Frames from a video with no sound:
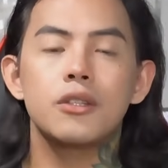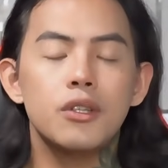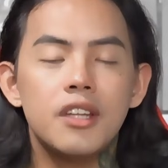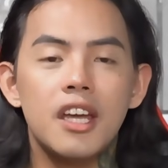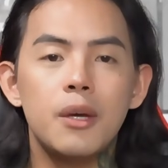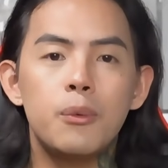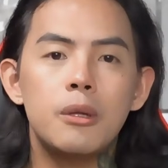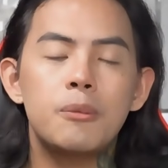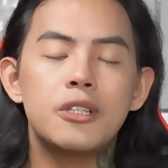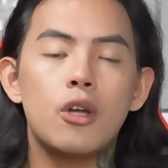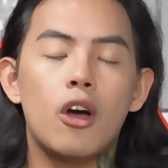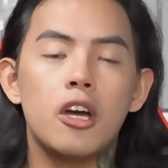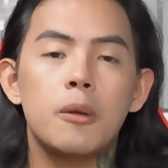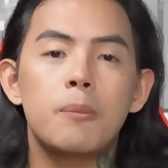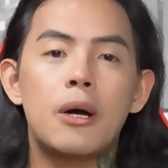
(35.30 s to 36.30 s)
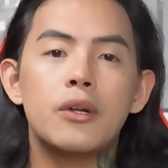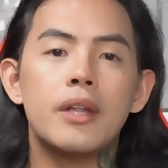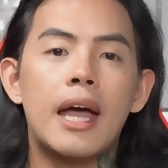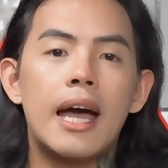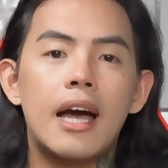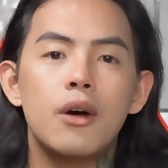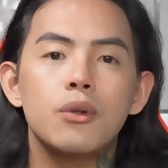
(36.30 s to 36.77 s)
Today we'll be talking
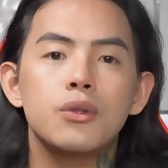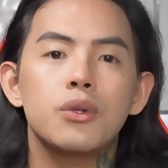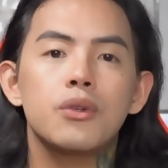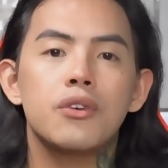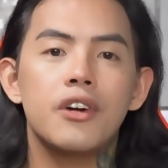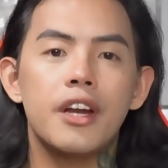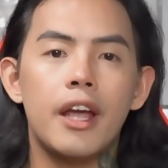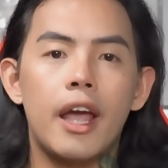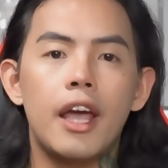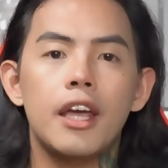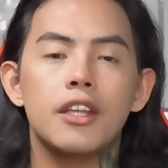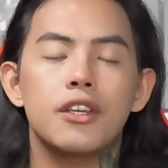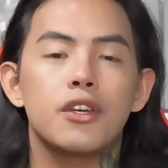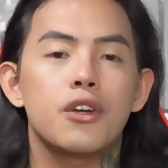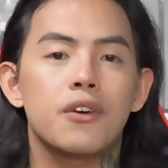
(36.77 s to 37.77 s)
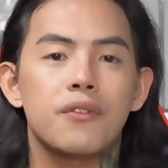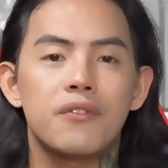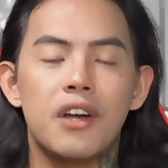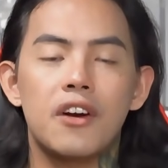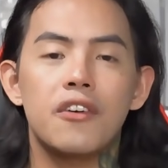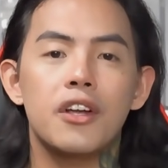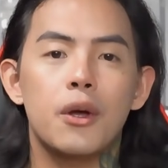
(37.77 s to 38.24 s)
about how to create your
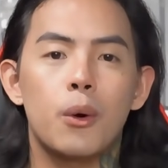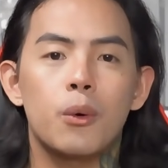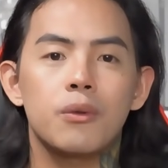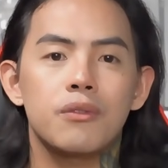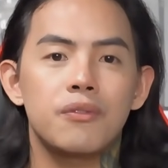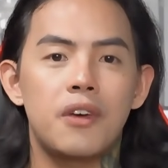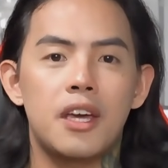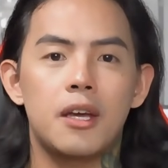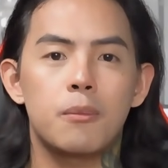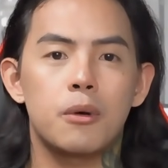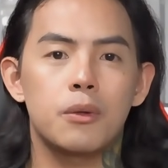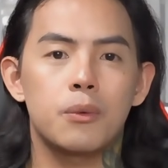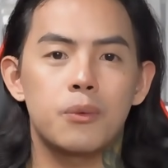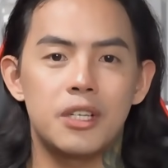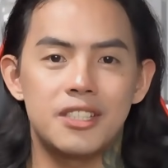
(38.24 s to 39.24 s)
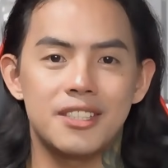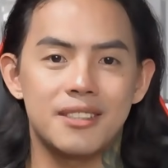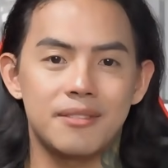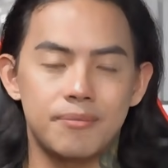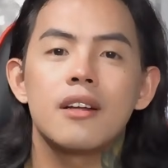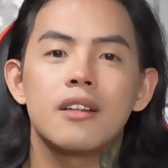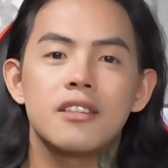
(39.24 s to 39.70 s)
very own FAKEMON
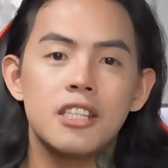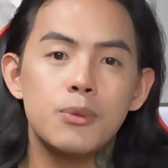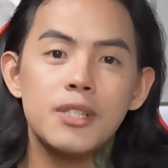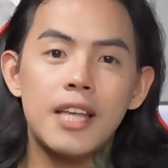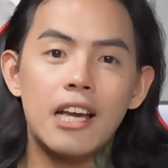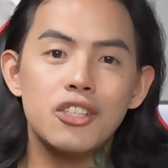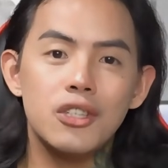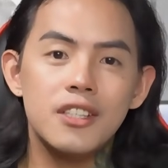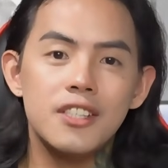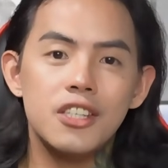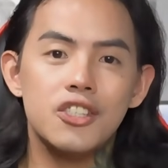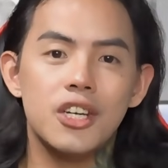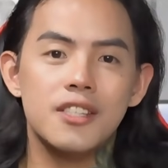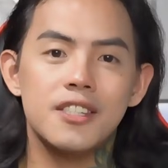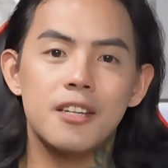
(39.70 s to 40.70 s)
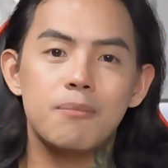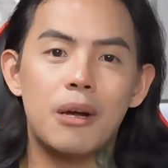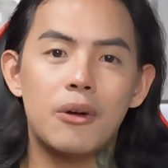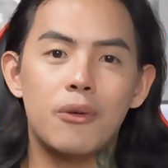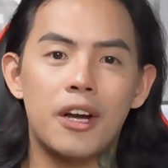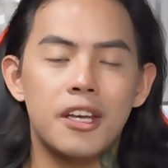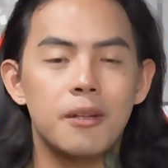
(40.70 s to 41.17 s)
region. This was actually suggested
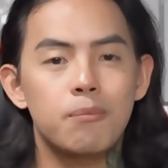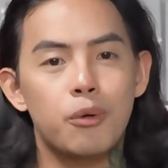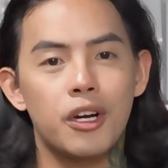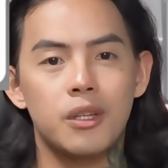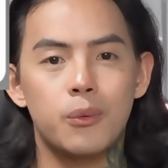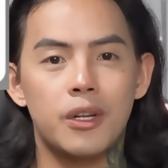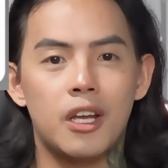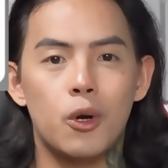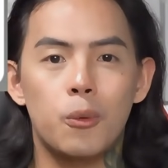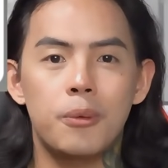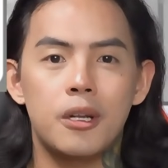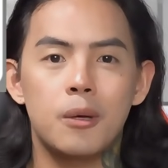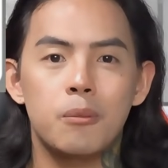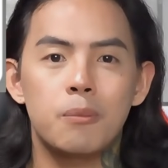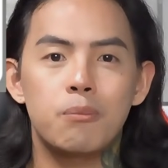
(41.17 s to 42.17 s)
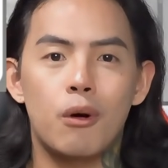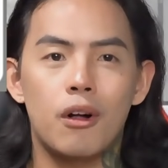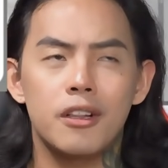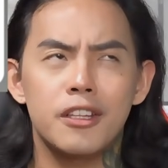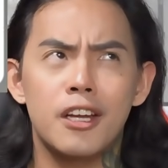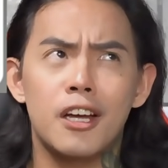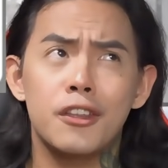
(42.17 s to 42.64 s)
by Ryan Point when I opened up a
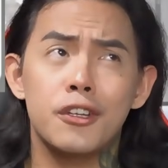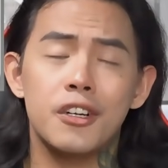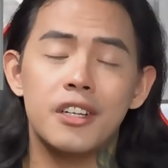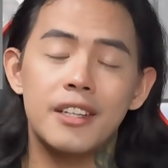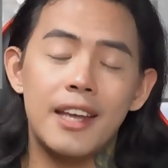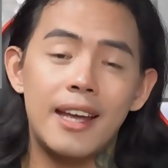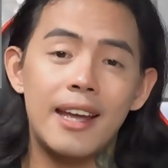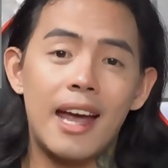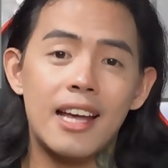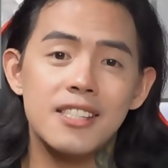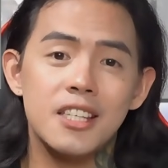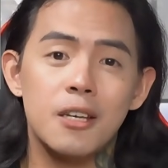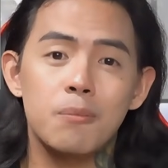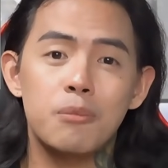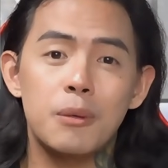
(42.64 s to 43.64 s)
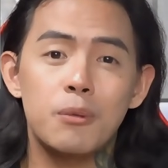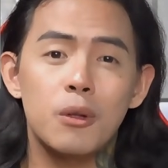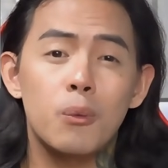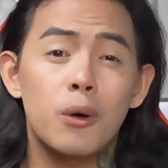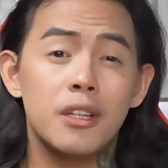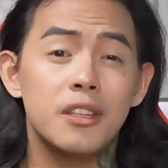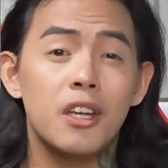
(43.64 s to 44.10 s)
poll the other day asking
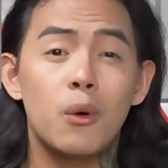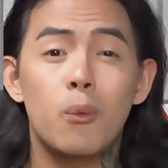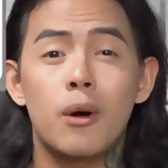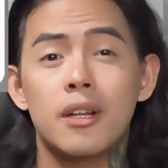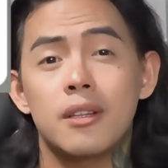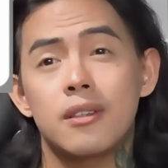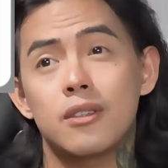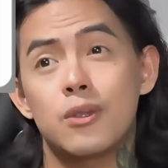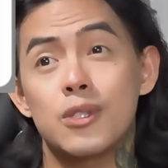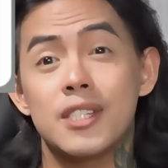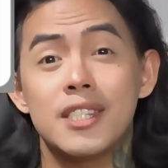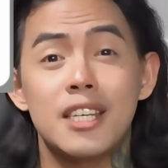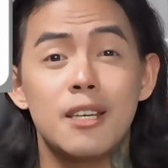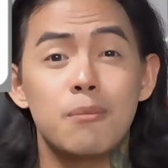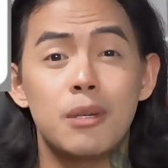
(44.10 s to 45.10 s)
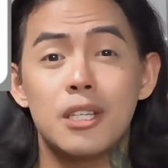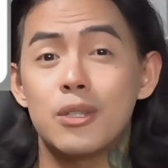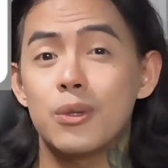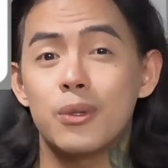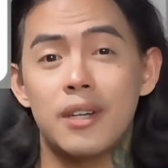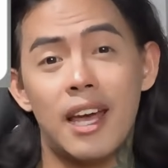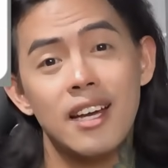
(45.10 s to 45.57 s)
people what they want to see me
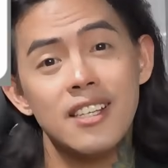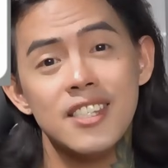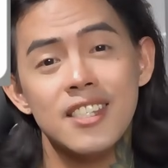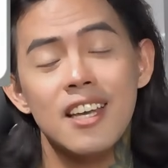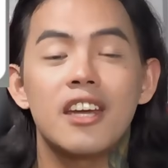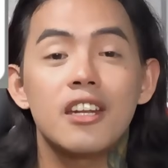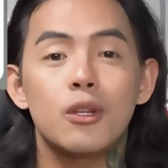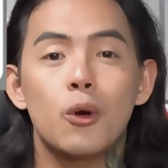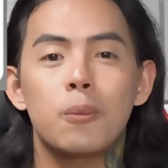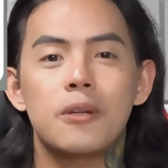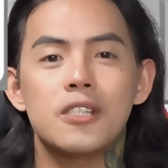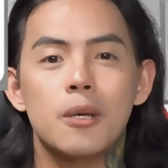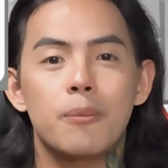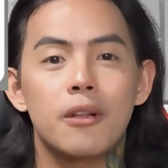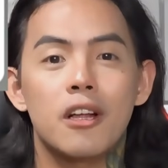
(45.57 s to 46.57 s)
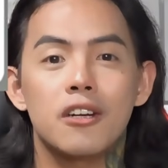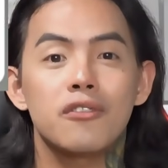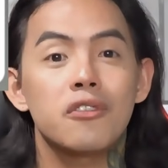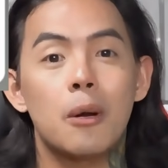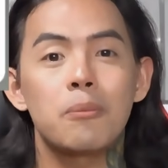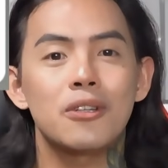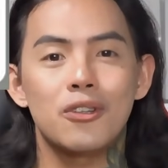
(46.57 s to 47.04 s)
do next, and it opens up a lot
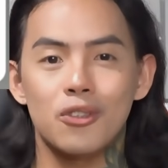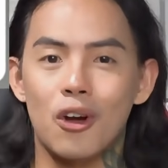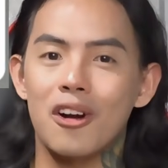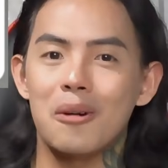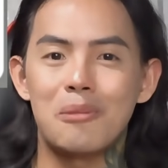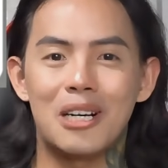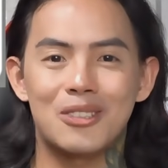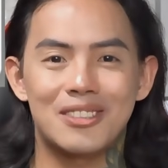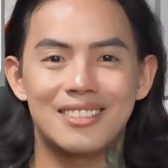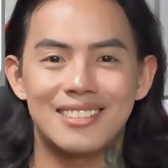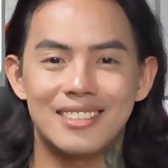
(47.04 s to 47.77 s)
of topic to talk about.